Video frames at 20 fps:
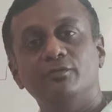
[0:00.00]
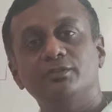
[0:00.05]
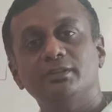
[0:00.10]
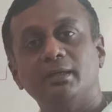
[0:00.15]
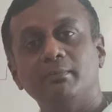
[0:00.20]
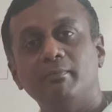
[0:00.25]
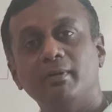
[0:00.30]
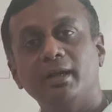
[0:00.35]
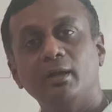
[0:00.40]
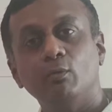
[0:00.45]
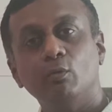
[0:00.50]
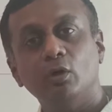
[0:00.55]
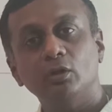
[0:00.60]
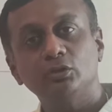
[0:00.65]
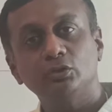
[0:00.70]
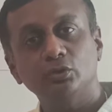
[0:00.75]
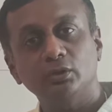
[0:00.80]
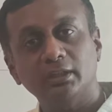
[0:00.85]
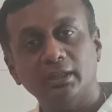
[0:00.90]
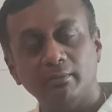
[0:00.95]
If somebody
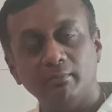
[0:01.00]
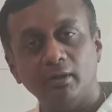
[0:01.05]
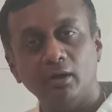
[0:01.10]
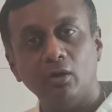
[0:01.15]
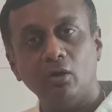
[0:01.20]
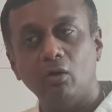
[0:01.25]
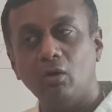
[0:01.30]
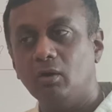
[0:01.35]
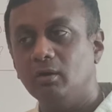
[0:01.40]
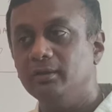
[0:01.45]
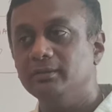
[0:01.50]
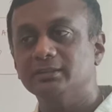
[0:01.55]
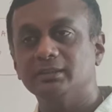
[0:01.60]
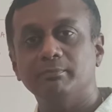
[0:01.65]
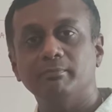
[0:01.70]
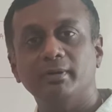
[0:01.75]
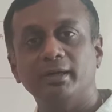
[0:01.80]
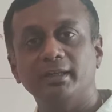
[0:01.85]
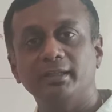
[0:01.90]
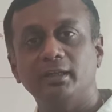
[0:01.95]
wants to come along,
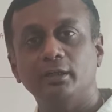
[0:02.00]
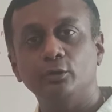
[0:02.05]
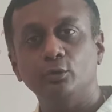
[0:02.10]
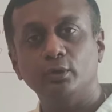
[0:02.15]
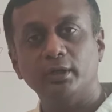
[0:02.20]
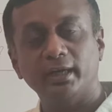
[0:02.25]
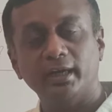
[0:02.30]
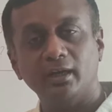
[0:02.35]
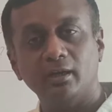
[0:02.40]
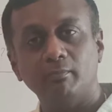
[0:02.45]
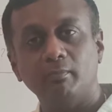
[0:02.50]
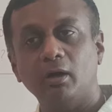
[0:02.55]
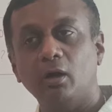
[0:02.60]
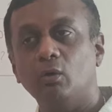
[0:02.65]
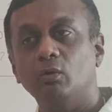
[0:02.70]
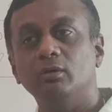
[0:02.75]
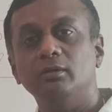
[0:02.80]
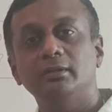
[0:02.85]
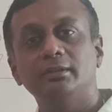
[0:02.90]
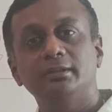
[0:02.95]
somebody that you care
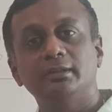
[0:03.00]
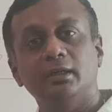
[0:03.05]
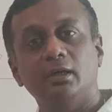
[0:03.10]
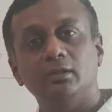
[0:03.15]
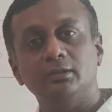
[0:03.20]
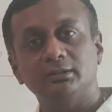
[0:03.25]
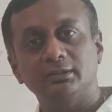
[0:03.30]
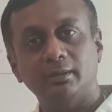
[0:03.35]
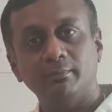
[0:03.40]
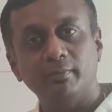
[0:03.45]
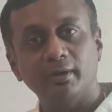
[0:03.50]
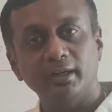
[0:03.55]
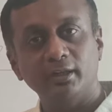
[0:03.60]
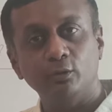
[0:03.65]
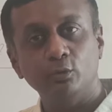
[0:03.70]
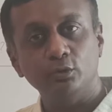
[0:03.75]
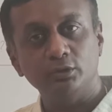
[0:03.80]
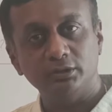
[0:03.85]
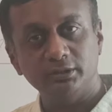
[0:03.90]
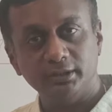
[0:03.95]
about,
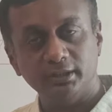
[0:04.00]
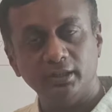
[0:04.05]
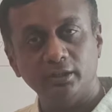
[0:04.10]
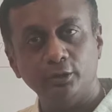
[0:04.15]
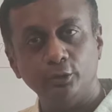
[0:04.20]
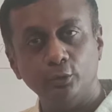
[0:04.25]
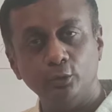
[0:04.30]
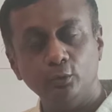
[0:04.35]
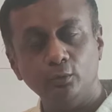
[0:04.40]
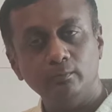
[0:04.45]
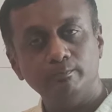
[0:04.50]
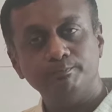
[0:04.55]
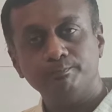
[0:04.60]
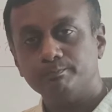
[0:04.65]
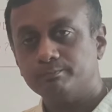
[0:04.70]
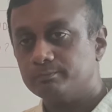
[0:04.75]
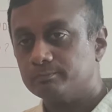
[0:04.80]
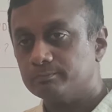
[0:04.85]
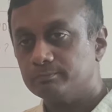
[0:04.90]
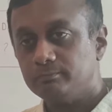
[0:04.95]
somebody who's dear to you,
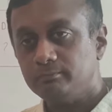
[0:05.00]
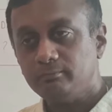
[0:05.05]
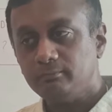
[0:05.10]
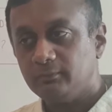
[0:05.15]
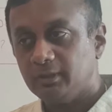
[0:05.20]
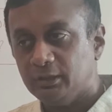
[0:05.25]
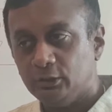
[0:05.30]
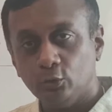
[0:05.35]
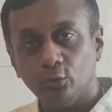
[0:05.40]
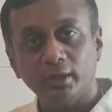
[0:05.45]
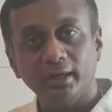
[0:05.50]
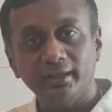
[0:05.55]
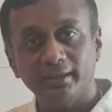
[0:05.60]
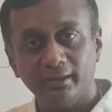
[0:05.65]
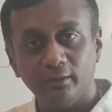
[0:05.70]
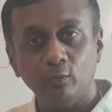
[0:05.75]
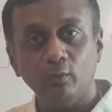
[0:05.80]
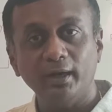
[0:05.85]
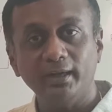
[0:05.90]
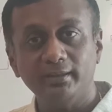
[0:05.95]
you
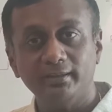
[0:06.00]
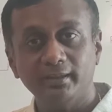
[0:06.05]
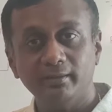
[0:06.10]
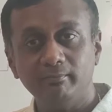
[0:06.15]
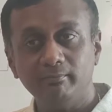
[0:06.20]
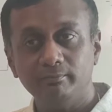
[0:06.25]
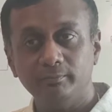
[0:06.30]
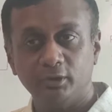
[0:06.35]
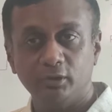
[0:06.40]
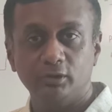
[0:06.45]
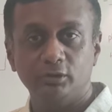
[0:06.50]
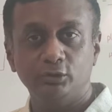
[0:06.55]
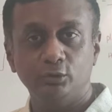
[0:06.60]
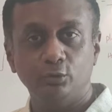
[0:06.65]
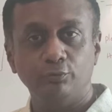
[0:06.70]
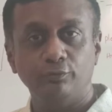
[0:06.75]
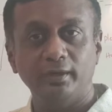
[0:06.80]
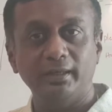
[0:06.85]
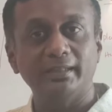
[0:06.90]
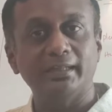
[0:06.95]
can invite them because
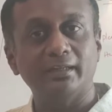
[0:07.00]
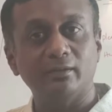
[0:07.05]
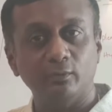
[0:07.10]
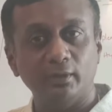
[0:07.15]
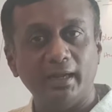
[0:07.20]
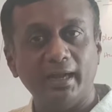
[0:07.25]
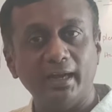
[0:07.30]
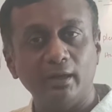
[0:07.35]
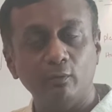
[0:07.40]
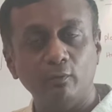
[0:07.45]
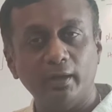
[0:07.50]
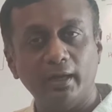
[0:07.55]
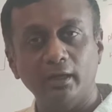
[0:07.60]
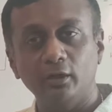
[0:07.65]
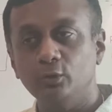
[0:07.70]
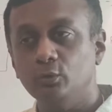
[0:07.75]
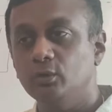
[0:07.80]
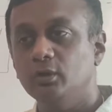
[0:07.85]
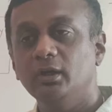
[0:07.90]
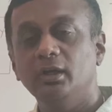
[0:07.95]
you feel that will add
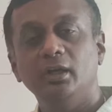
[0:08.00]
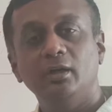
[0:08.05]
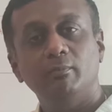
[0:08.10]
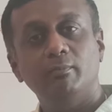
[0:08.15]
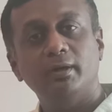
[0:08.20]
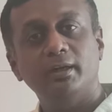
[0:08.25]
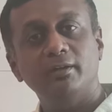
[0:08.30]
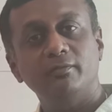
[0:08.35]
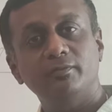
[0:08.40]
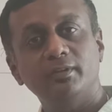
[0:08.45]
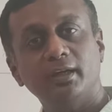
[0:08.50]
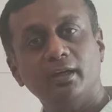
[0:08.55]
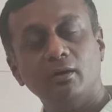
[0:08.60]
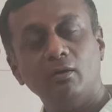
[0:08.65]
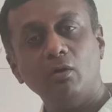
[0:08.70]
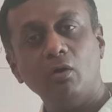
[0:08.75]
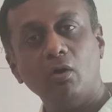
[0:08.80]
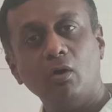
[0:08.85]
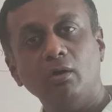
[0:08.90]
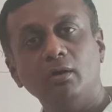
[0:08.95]
value. But if they
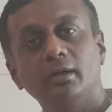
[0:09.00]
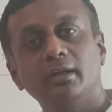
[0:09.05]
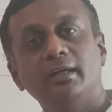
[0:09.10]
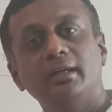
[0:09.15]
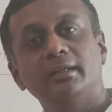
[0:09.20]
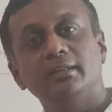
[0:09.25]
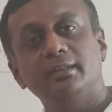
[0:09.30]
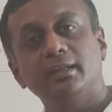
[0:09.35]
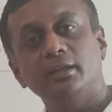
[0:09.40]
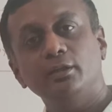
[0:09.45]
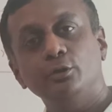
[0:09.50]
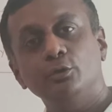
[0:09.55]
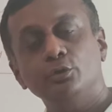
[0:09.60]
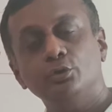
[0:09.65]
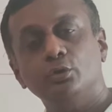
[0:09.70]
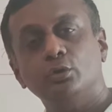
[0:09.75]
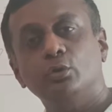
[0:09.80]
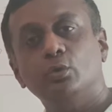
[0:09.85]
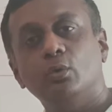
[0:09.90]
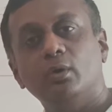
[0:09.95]
are not, then
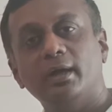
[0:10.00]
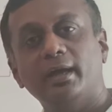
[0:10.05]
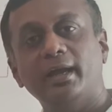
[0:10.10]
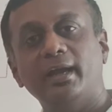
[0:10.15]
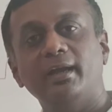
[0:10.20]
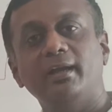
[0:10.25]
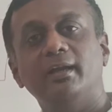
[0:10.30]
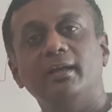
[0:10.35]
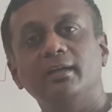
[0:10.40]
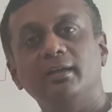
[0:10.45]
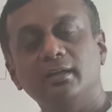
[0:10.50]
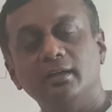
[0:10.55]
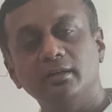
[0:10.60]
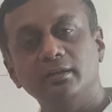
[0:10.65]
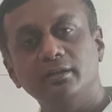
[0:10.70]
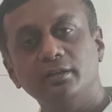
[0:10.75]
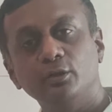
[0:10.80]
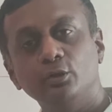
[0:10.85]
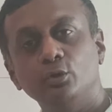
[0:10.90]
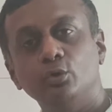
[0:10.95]
you should go ahead and
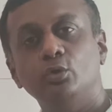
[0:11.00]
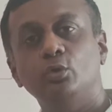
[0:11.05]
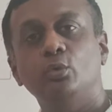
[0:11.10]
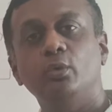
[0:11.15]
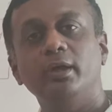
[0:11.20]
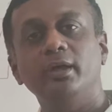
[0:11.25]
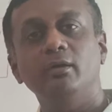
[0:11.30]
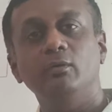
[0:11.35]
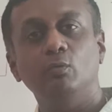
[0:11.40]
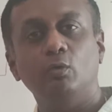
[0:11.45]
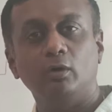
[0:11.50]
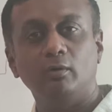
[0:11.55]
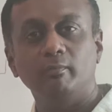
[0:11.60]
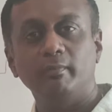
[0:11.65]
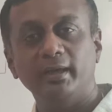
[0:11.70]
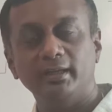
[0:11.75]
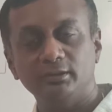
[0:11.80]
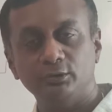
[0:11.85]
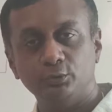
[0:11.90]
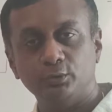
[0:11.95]
continue doing
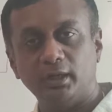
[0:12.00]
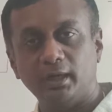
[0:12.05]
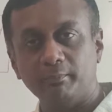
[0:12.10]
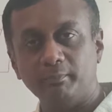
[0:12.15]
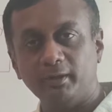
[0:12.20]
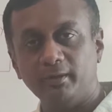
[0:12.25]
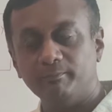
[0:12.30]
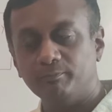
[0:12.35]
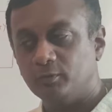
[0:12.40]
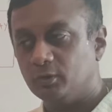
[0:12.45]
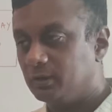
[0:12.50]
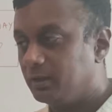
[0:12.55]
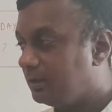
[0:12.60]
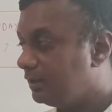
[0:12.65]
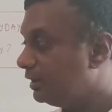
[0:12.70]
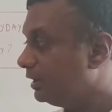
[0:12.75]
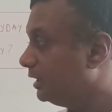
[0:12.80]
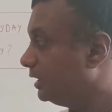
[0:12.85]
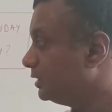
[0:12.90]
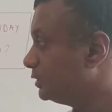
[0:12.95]
what makes you happy.
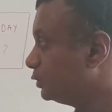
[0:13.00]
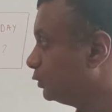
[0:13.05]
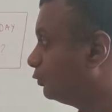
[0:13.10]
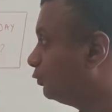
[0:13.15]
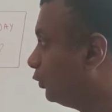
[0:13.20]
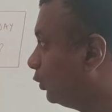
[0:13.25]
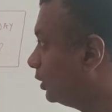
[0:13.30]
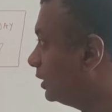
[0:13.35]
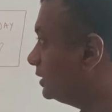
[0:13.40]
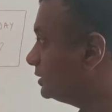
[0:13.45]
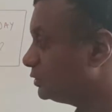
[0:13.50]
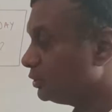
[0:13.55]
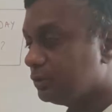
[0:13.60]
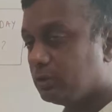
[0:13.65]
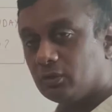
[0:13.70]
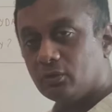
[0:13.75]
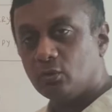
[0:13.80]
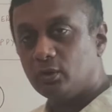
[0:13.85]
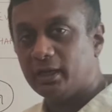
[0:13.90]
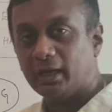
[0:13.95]
Okay. So focus
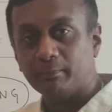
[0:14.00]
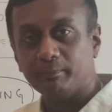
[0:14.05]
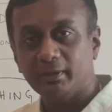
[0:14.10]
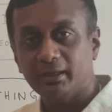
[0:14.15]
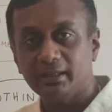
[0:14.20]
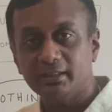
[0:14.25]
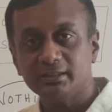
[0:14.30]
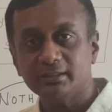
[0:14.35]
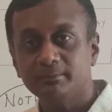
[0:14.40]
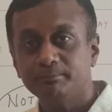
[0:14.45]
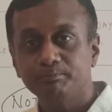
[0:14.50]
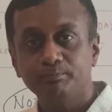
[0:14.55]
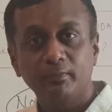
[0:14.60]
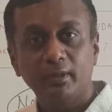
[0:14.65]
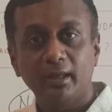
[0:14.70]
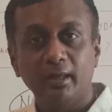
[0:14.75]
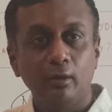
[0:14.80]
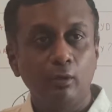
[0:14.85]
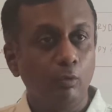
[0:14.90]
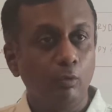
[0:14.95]
on your own happiness.